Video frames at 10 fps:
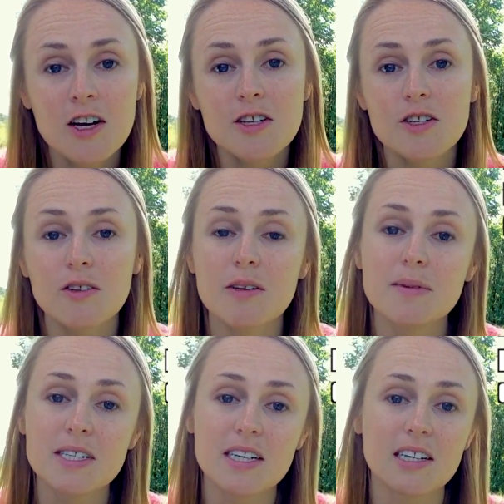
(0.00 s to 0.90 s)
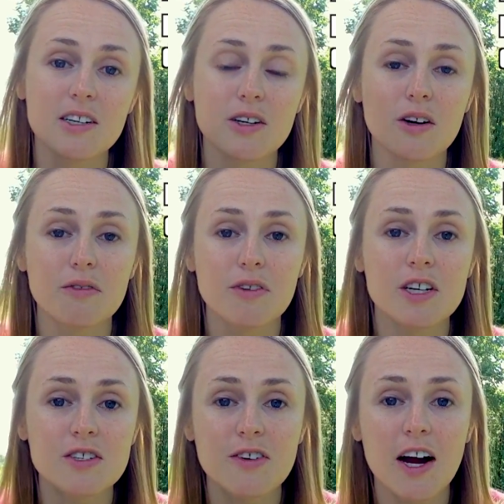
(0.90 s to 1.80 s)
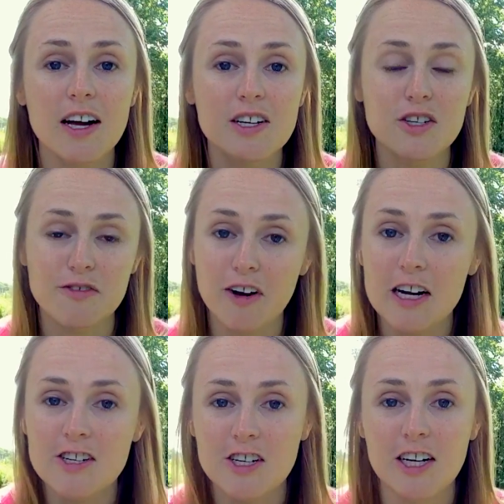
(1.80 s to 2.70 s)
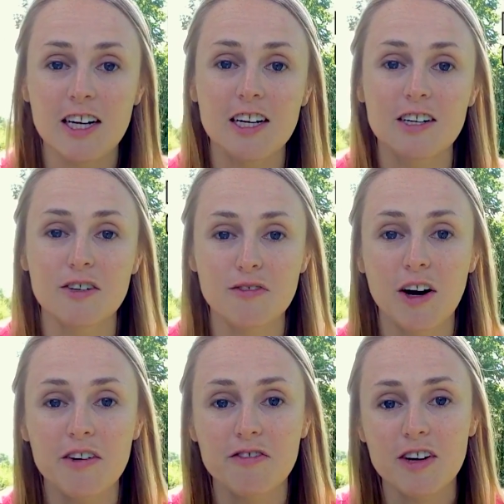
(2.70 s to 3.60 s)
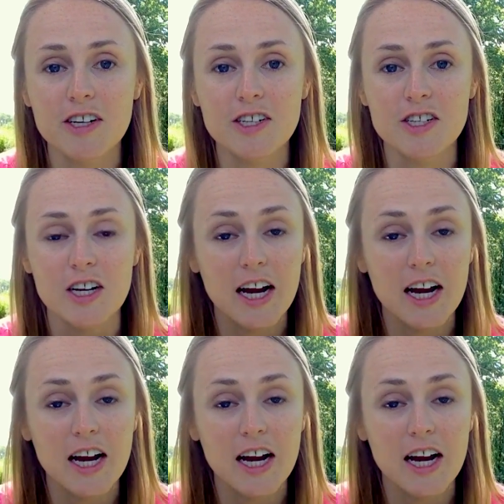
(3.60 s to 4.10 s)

So limiting your French fries, your fried chicken, your fried fish,